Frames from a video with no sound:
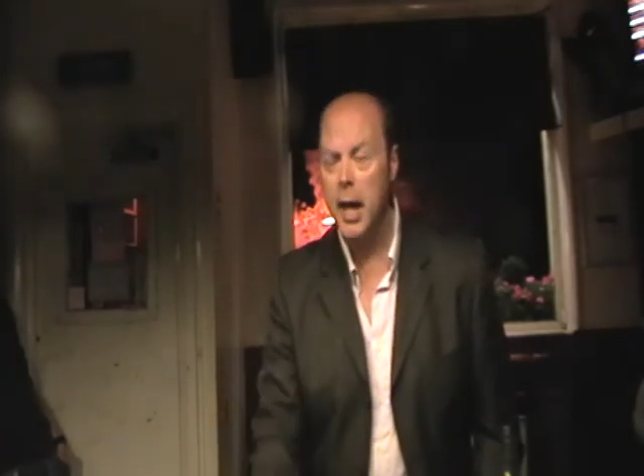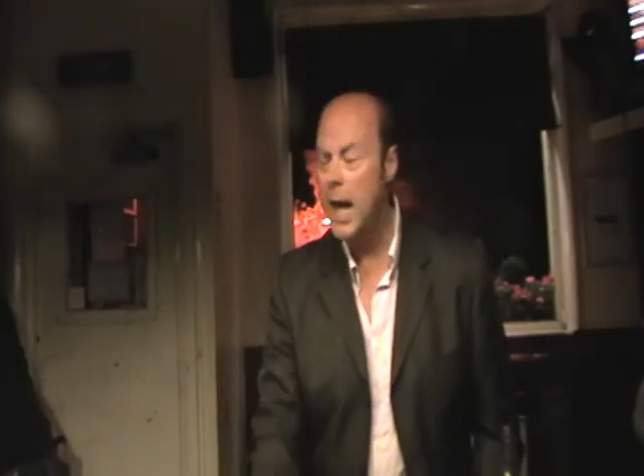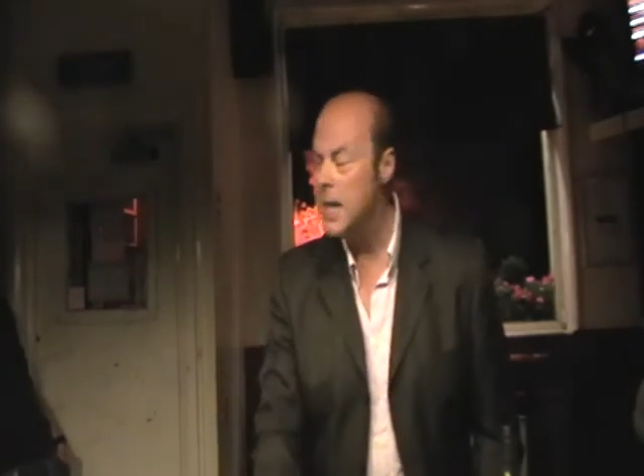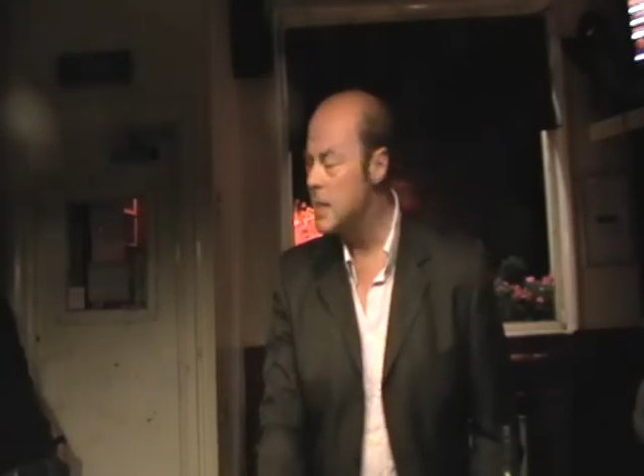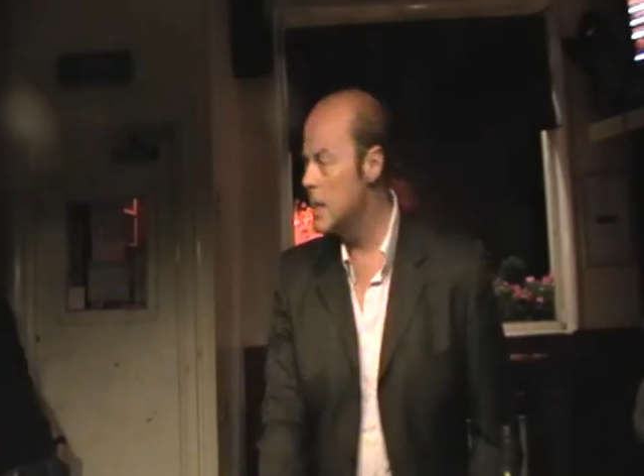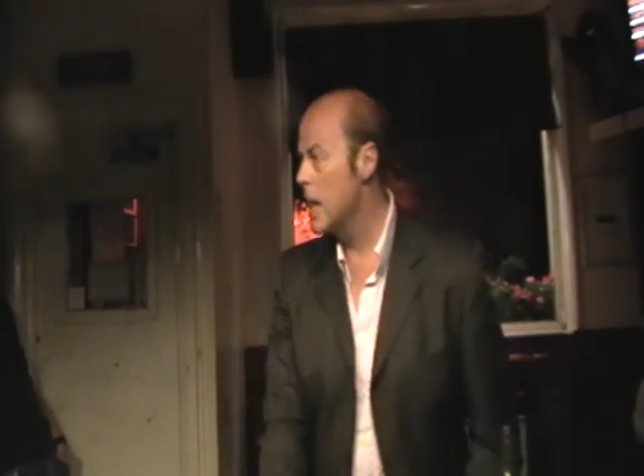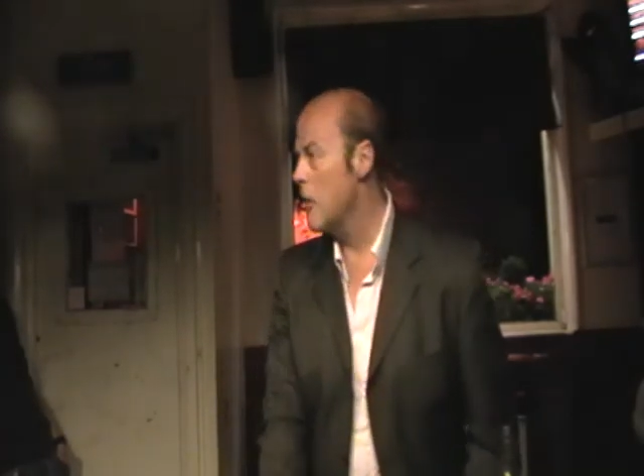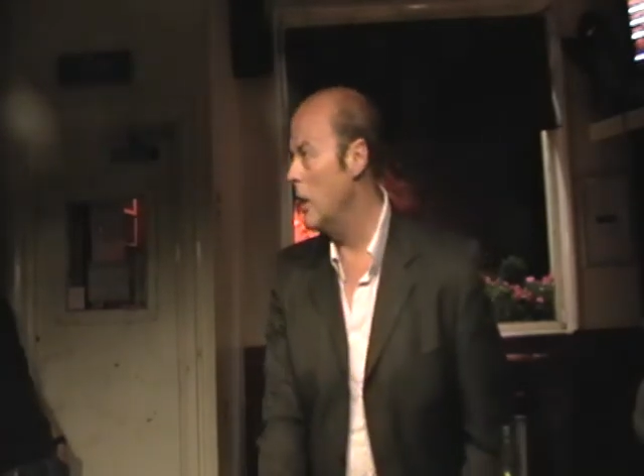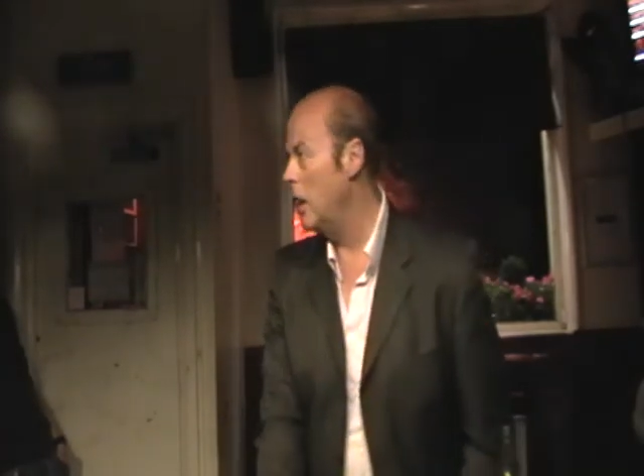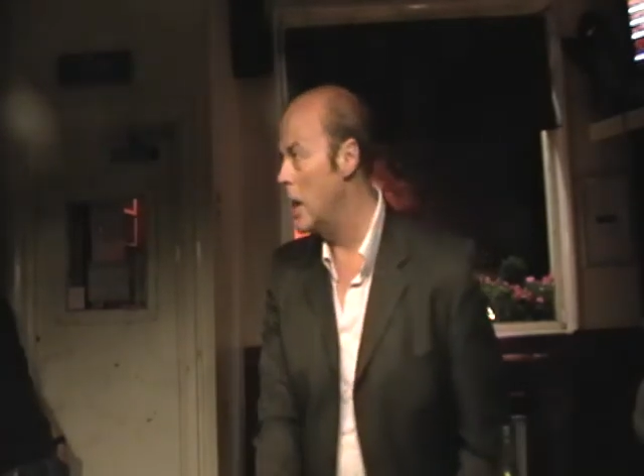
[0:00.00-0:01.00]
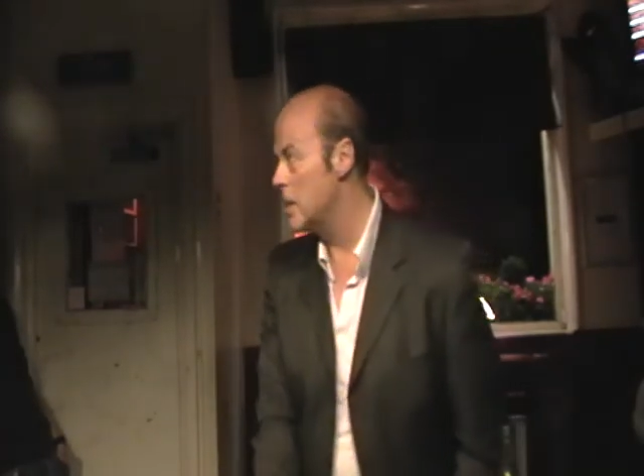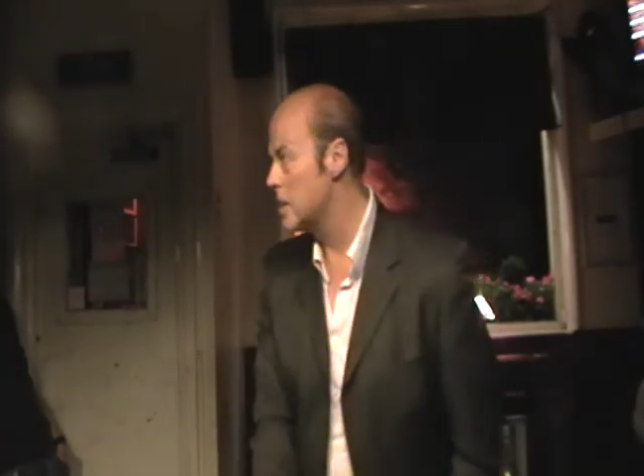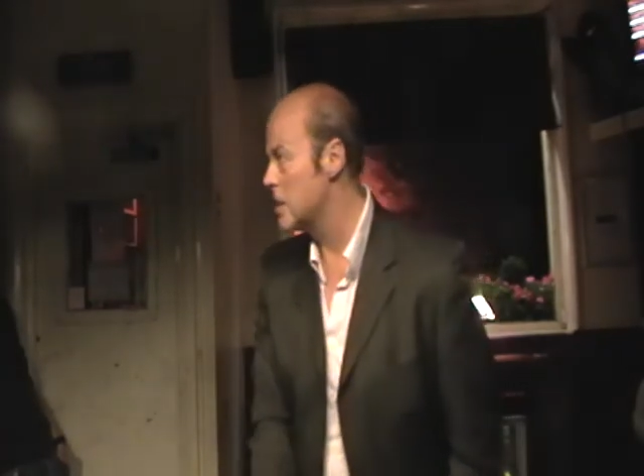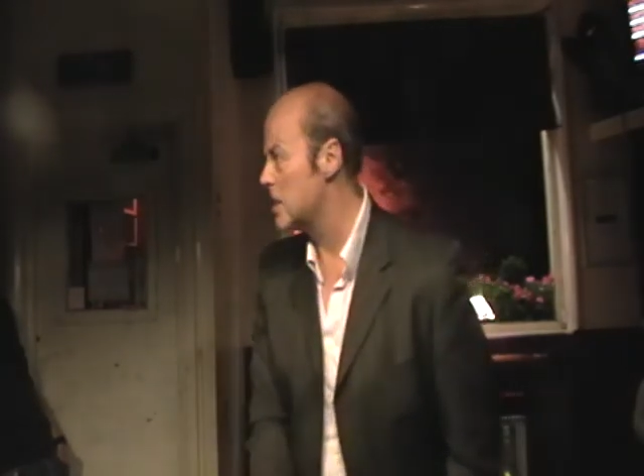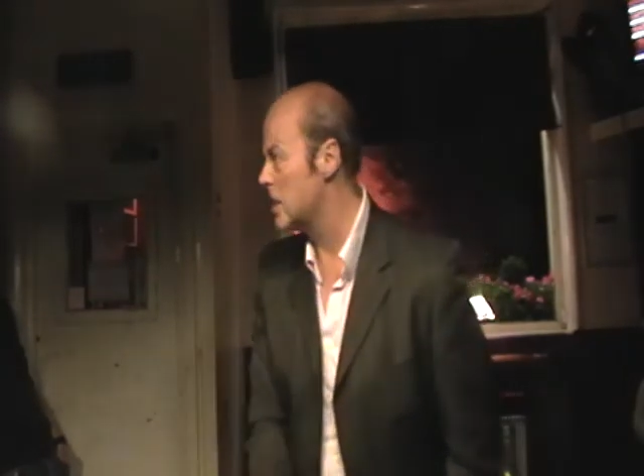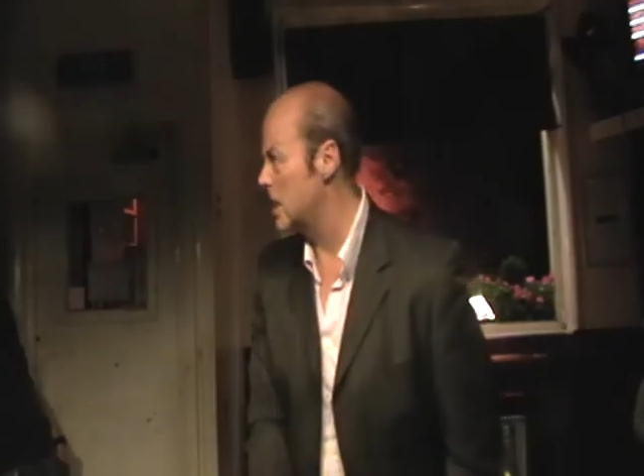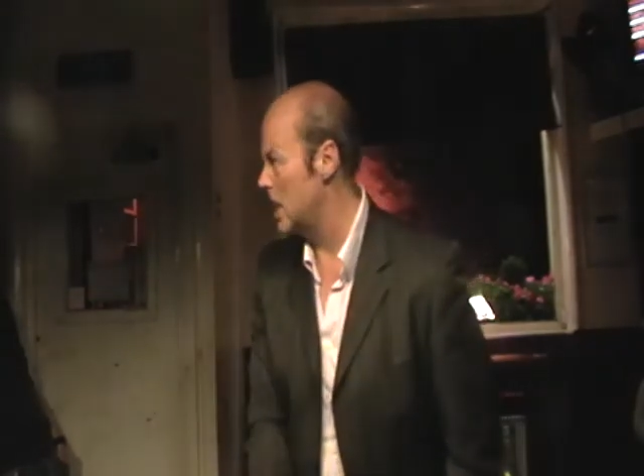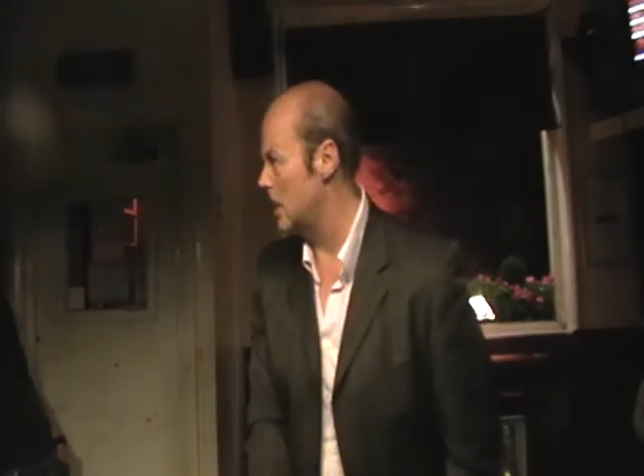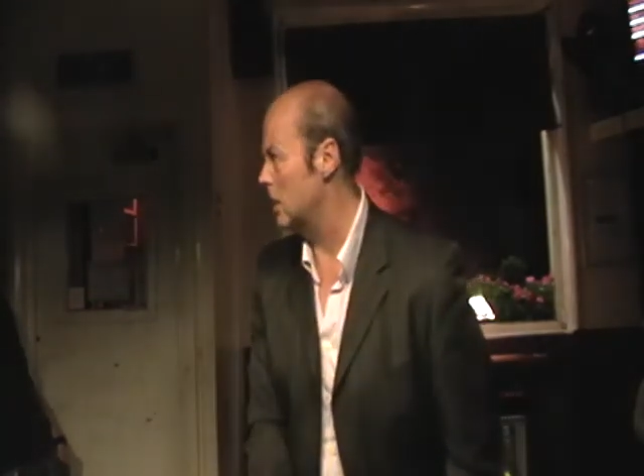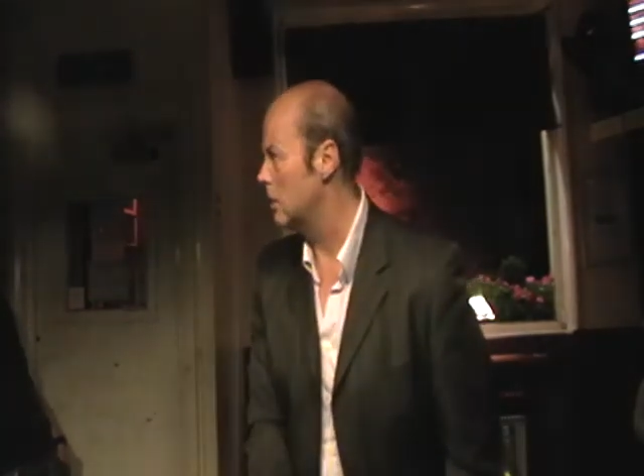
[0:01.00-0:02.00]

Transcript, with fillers: isn't there a license to kill?